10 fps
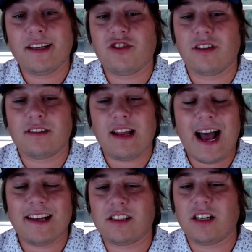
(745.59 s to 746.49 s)
Just
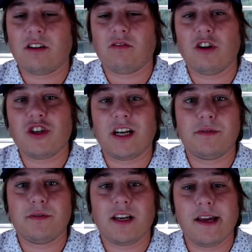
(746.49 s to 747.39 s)
has a ton of rushing
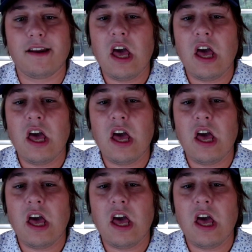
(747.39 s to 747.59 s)
upside.